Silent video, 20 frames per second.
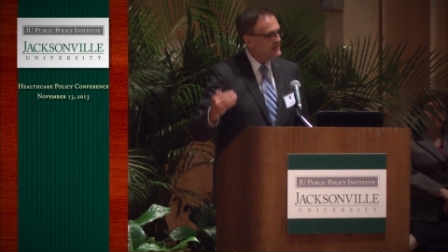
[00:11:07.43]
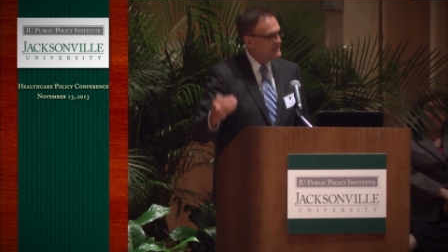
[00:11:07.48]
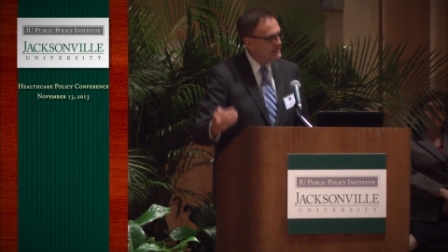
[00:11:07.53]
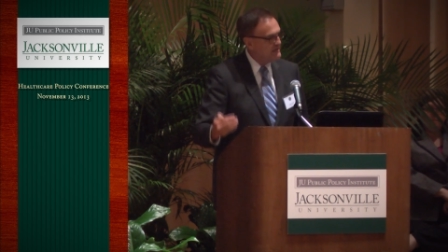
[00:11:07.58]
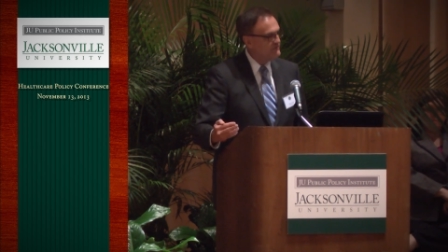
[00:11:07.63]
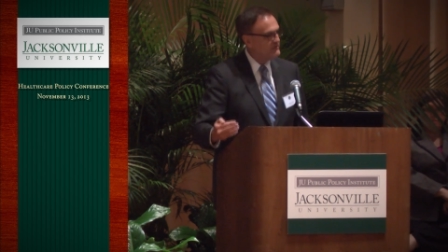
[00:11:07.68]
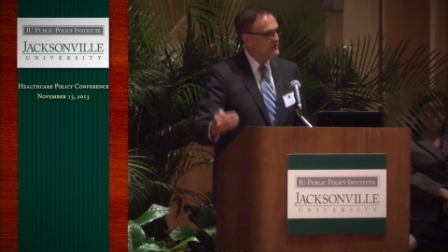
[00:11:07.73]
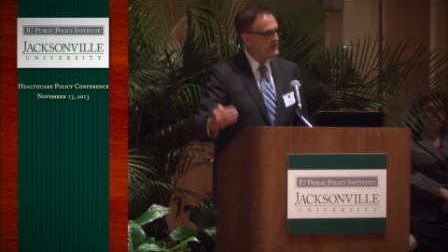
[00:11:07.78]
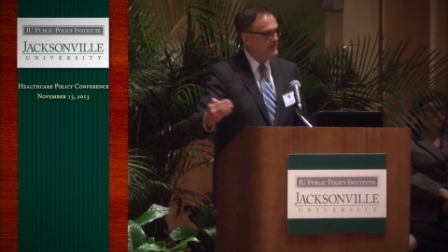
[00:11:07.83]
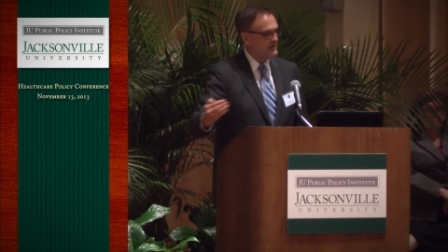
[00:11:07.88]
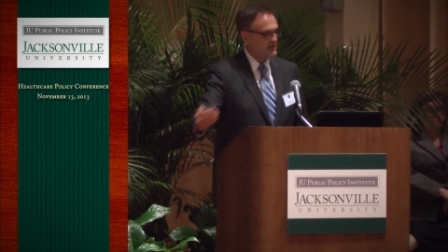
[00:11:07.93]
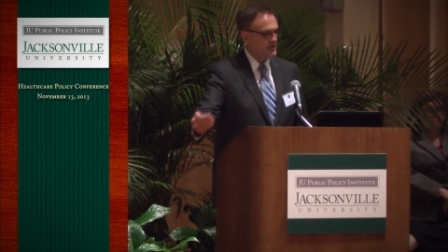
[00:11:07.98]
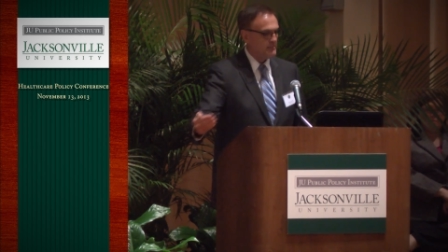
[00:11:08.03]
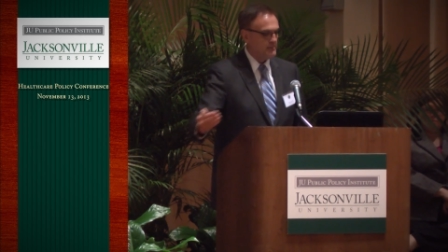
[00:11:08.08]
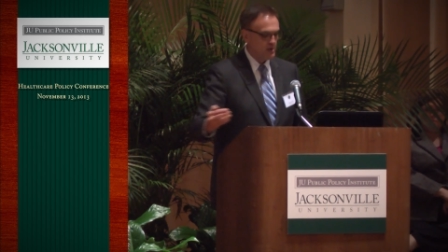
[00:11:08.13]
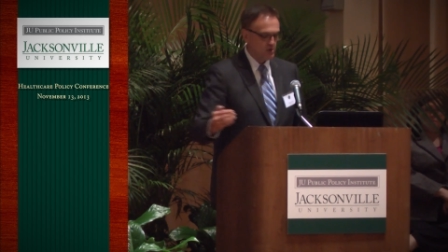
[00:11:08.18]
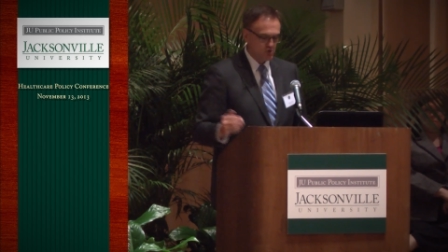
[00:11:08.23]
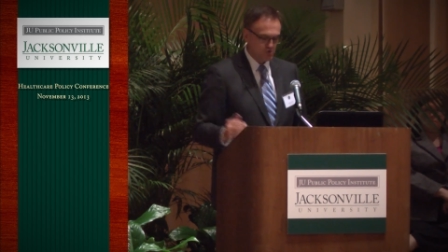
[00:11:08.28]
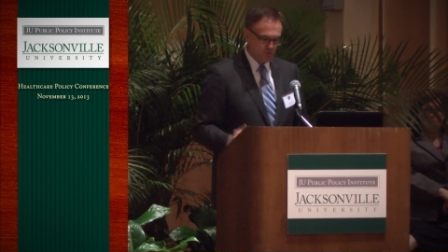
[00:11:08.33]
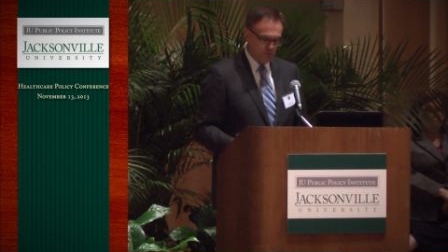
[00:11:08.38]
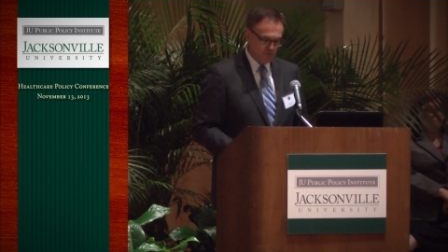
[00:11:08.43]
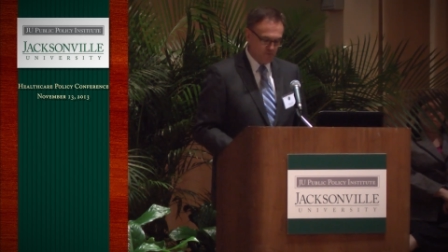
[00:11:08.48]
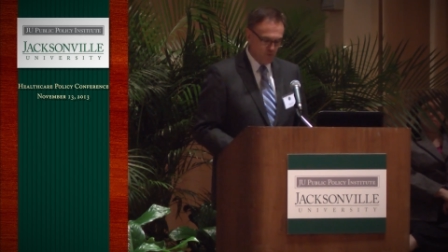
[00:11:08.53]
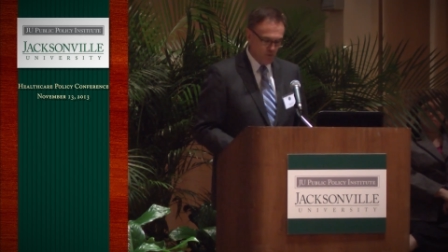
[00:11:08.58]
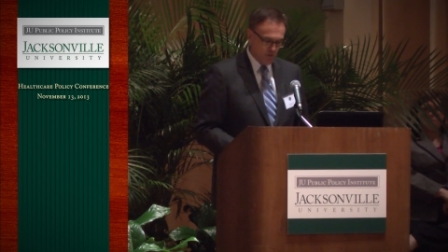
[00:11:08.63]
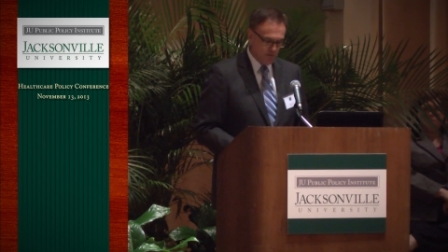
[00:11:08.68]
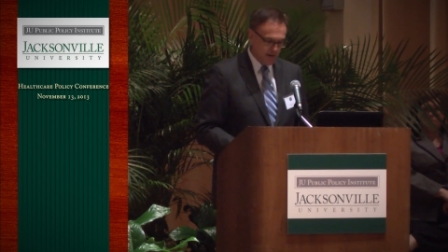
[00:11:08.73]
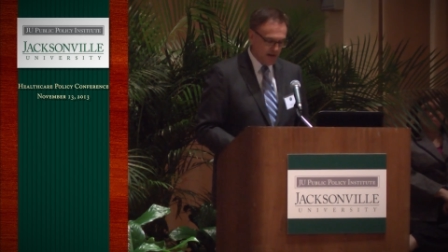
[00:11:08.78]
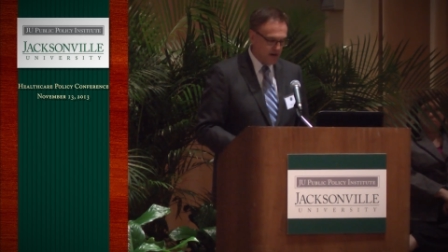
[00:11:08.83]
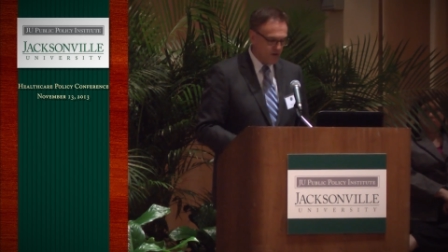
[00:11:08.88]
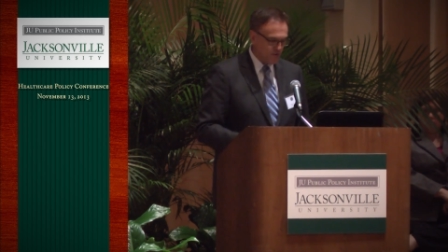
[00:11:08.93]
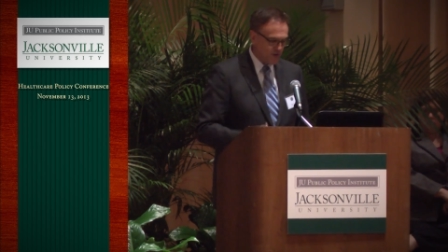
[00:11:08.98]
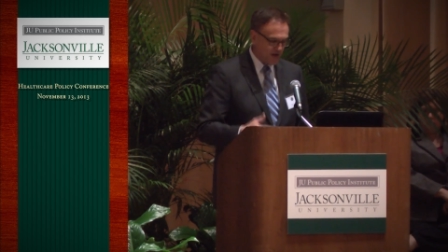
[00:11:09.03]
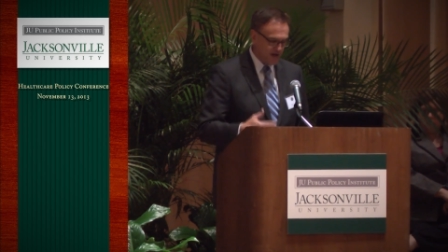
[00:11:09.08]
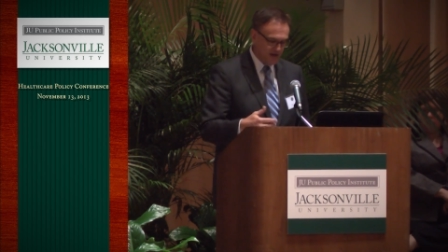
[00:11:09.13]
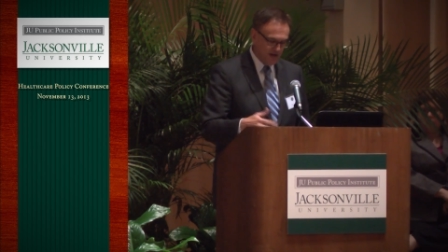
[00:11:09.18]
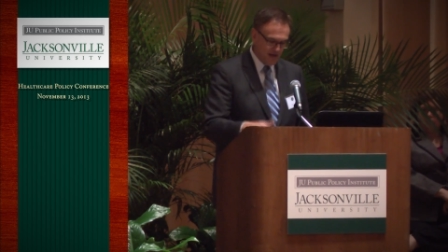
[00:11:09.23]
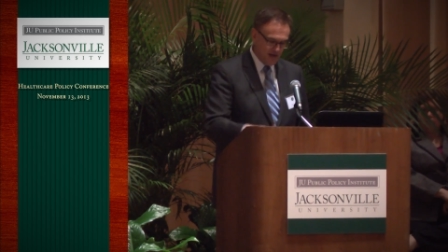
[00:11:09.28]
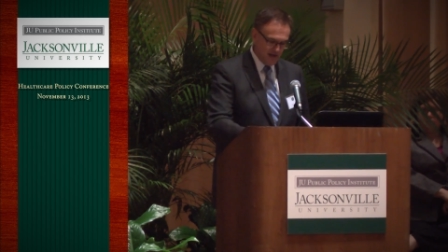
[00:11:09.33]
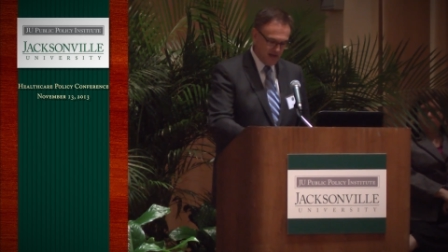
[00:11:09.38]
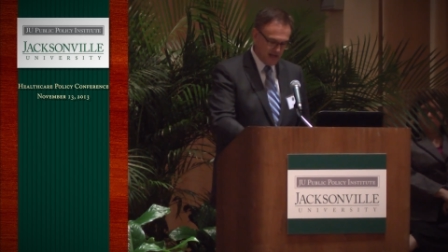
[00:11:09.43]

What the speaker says: even in a post-reform era.